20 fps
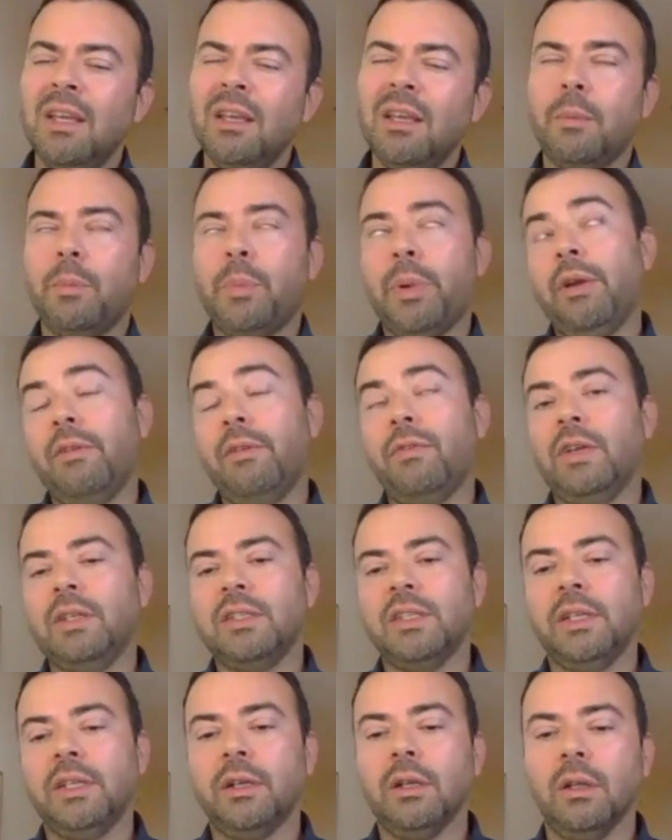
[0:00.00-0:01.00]

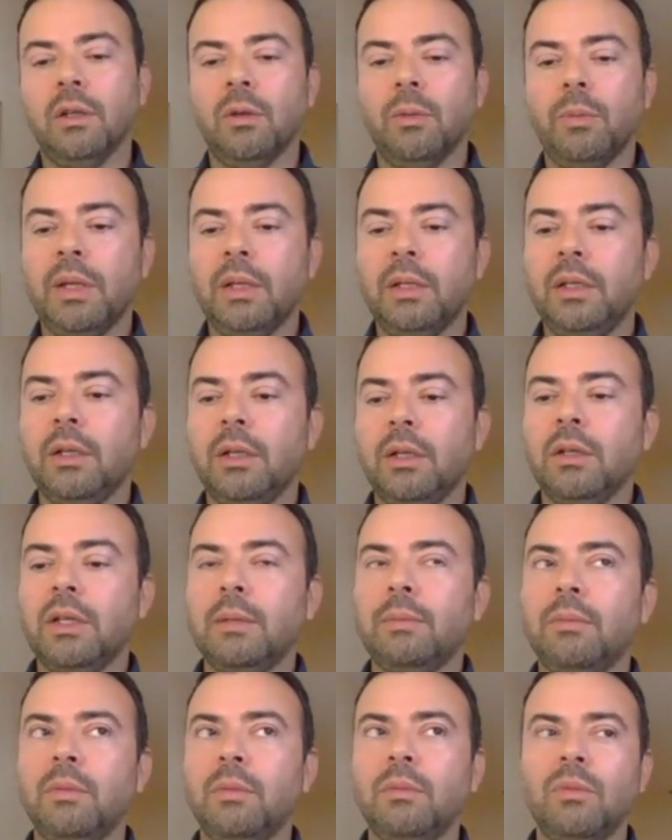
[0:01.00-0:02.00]
paraphrasing here a little bit, you know,
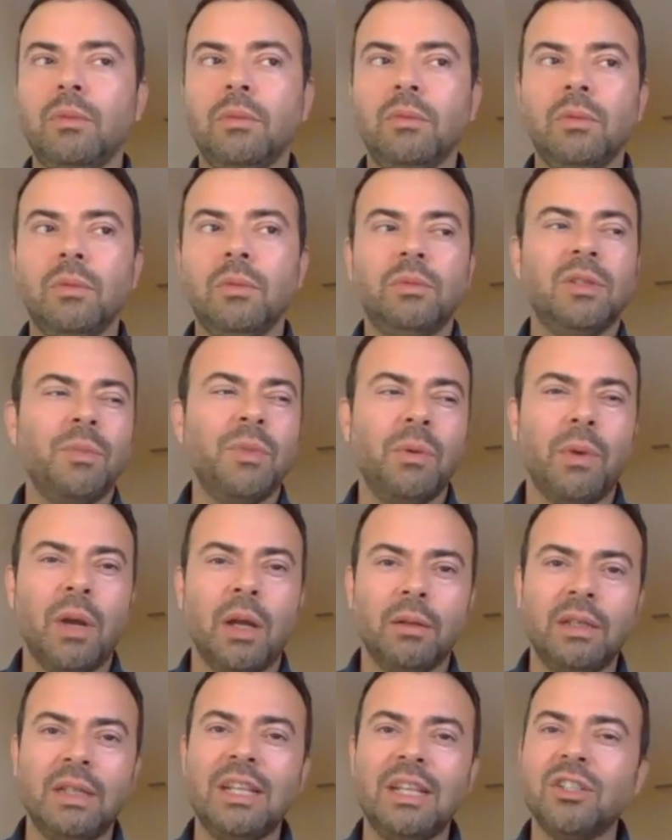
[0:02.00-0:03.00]
that something
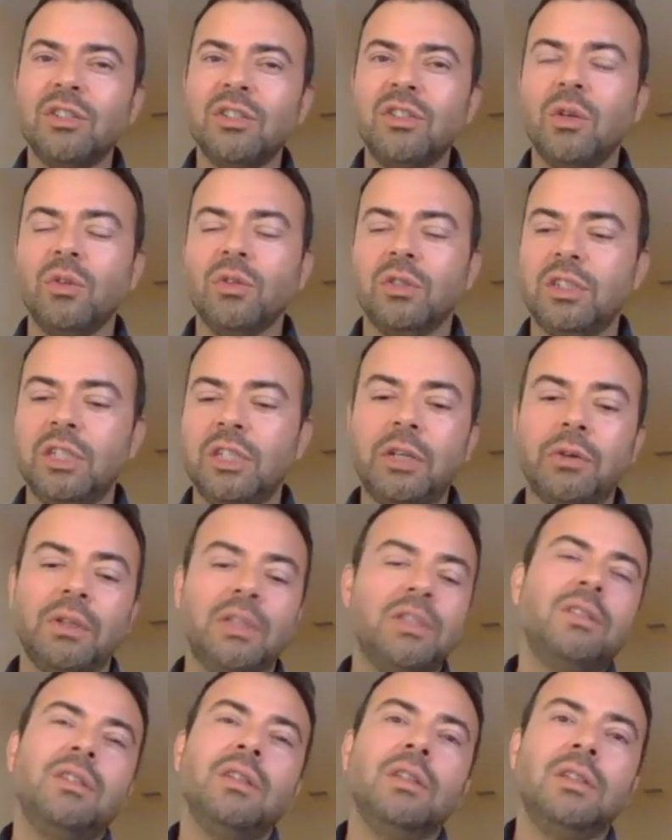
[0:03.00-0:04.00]
around, there's no
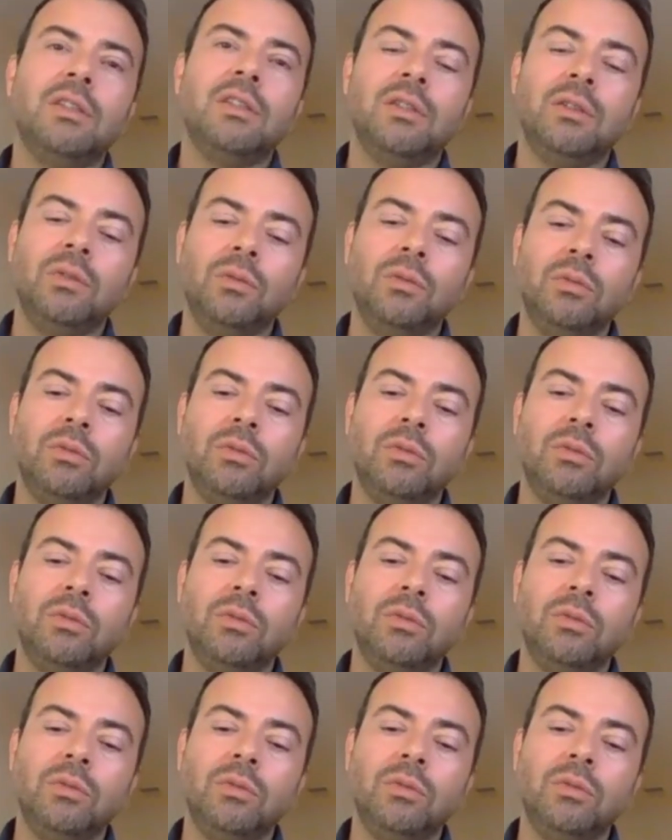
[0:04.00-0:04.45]
secrets to